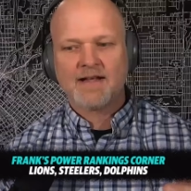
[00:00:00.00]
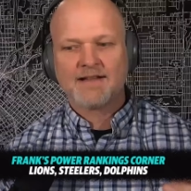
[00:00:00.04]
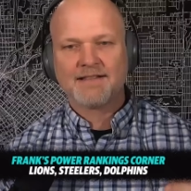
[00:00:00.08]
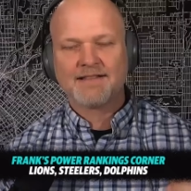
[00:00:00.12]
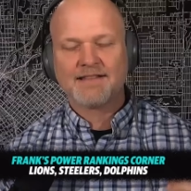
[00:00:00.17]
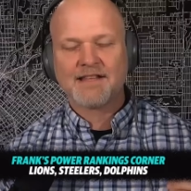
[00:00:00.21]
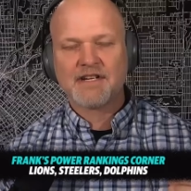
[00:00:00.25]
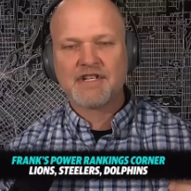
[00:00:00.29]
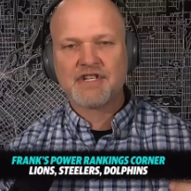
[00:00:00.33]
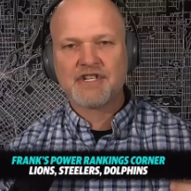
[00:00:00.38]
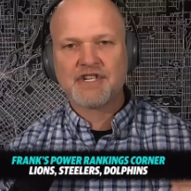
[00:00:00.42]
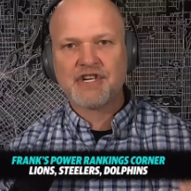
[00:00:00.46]

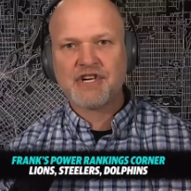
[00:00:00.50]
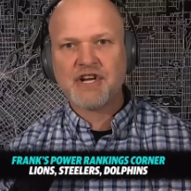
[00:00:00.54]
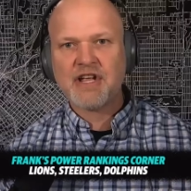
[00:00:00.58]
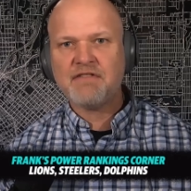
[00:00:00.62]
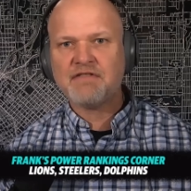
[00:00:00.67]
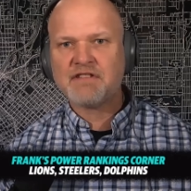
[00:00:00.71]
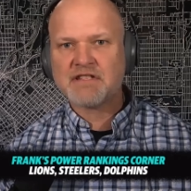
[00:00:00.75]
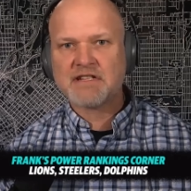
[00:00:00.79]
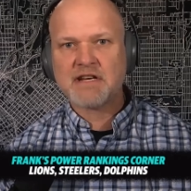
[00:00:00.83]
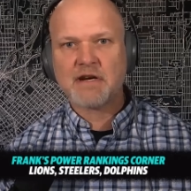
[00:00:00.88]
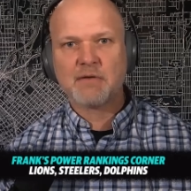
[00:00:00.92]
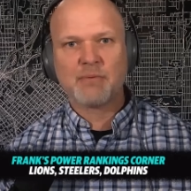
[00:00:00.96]
the
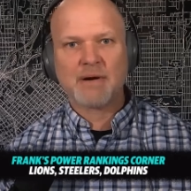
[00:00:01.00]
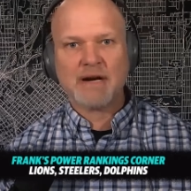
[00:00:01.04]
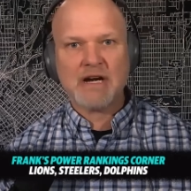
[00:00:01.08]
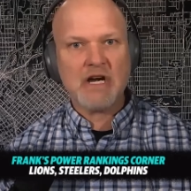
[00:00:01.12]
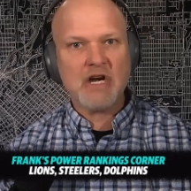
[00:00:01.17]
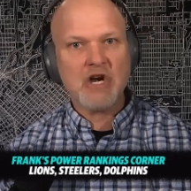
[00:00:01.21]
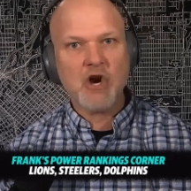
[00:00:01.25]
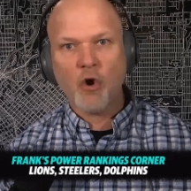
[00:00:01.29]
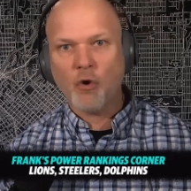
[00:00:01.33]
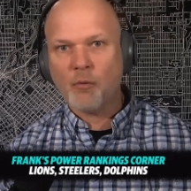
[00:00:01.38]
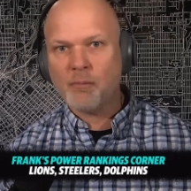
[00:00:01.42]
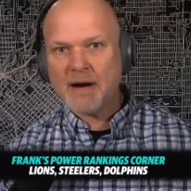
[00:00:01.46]
Chiefs did what
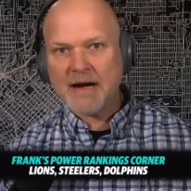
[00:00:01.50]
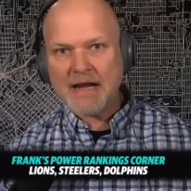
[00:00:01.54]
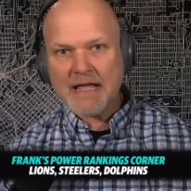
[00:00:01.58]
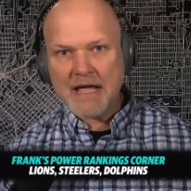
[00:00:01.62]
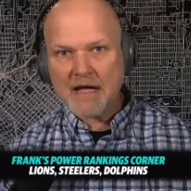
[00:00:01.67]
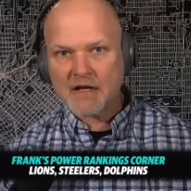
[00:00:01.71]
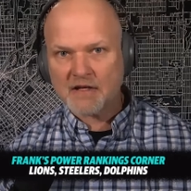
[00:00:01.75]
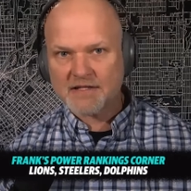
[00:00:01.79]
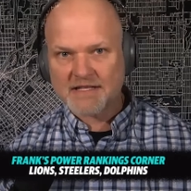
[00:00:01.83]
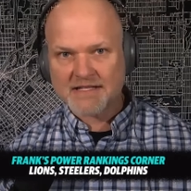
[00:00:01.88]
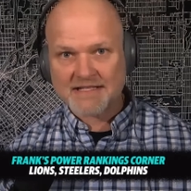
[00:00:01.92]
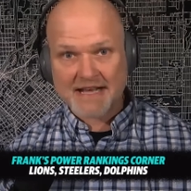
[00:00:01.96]
nobody
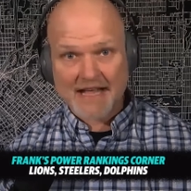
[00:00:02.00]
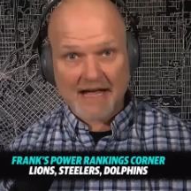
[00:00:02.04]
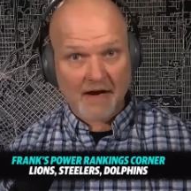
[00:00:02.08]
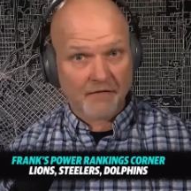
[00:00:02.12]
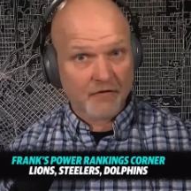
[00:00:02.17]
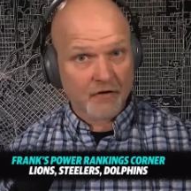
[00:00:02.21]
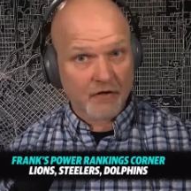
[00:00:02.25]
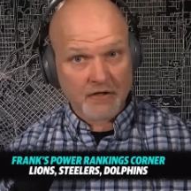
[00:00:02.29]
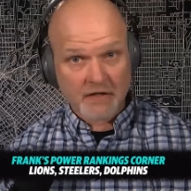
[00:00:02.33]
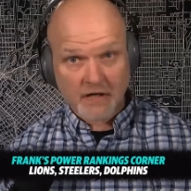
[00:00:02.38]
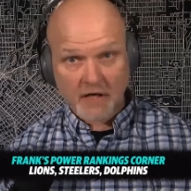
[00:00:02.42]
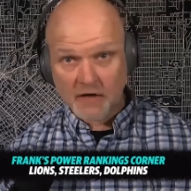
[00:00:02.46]
else has
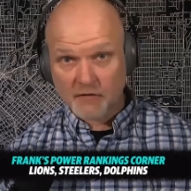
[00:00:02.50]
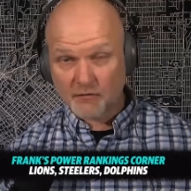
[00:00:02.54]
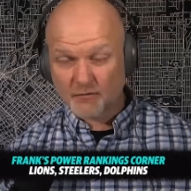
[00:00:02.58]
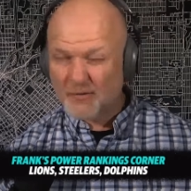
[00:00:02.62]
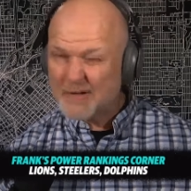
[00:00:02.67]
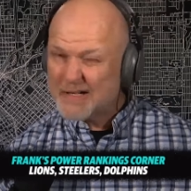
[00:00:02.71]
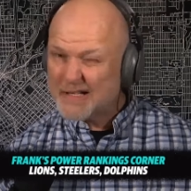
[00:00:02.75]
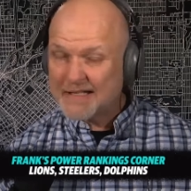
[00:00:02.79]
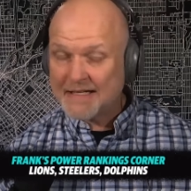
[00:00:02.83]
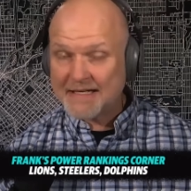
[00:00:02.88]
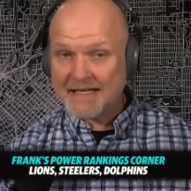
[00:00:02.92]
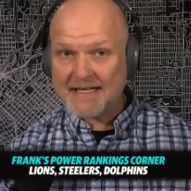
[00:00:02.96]
ever done
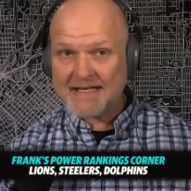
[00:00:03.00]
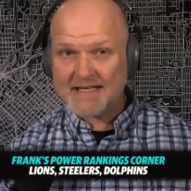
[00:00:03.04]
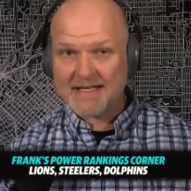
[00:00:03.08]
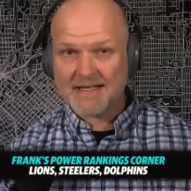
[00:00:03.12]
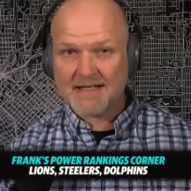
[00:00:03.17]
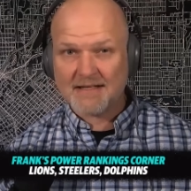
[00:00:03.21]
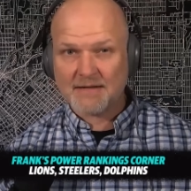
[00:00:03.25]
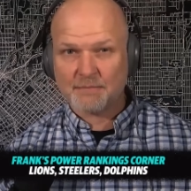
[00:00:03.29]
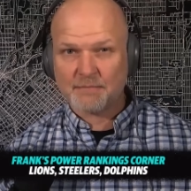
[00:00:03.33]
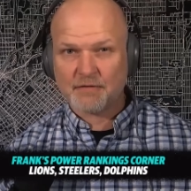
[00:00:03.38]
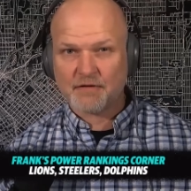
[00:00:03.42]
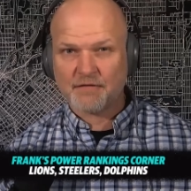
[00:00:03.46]
really
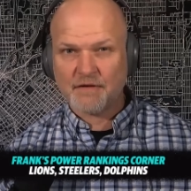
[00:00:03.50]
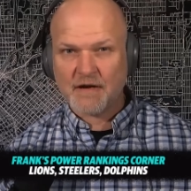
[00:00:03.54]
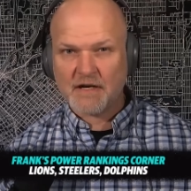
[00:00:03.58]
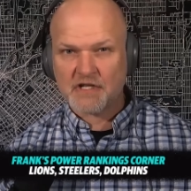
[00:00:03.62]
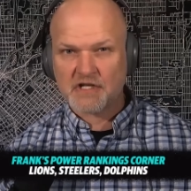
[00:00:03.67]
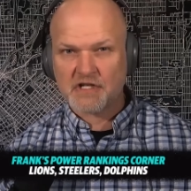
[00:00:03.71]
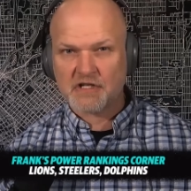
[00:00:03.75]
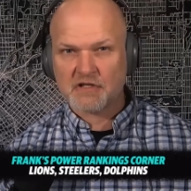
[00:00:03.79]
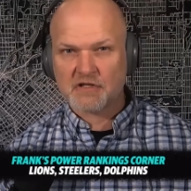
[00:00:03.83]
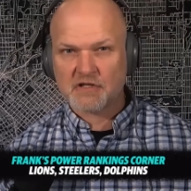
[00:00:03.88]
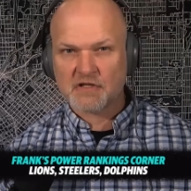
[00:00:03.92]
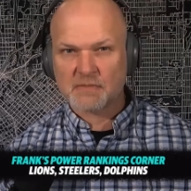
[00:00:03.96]
in
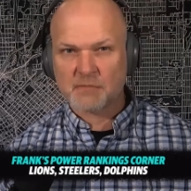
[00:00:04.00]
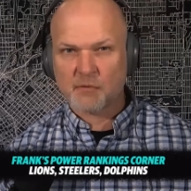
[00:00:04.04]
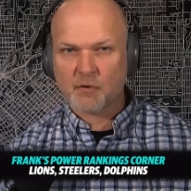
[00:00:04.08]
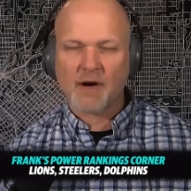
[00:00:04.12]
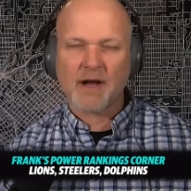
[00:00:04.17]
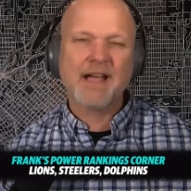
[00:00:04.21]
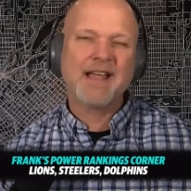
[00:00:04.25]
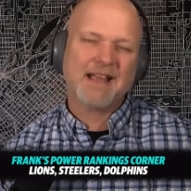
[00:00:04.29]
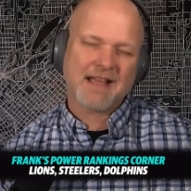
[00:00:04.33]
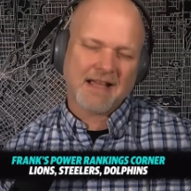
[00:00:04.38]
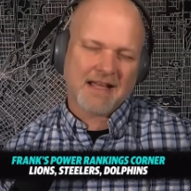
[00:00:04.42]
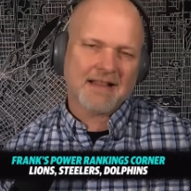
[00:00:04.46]
professional sport,
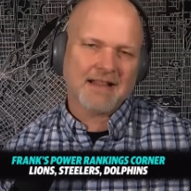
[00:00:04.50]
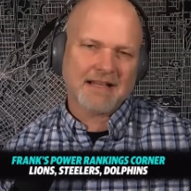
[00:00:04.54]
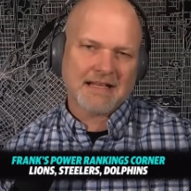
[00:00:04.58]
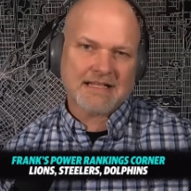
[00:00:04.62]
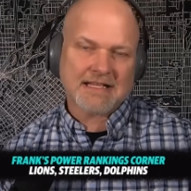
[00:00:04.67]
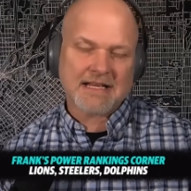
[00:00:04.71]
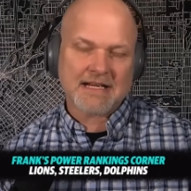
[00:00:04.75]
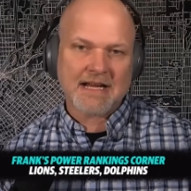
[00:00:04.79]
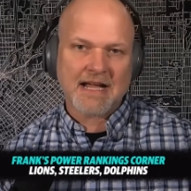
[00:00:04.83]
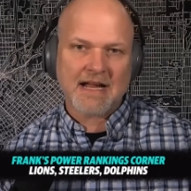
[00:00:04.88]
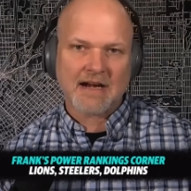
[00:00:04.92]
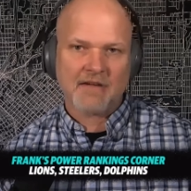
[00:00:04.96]
at least
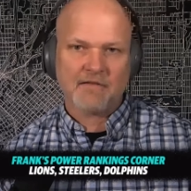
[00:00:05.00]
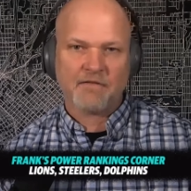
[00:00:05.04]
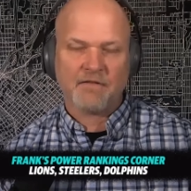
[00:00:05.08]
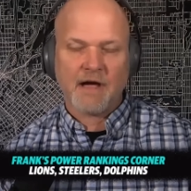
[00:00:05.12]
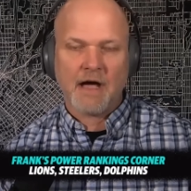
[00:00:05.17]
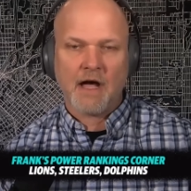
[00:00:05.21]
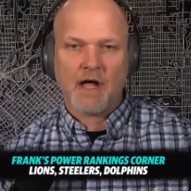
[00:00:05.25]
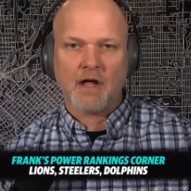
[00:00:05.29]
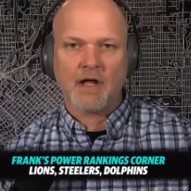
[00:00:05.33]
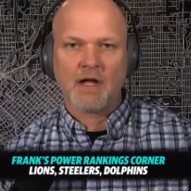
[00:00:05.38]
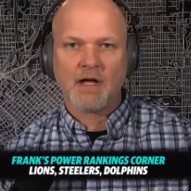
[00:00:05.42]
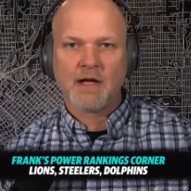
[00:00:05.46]
in the N F
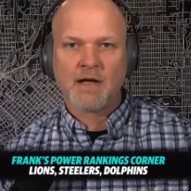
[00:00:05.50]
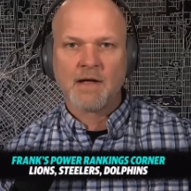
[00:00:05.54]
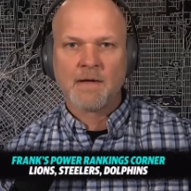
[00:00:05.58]
L.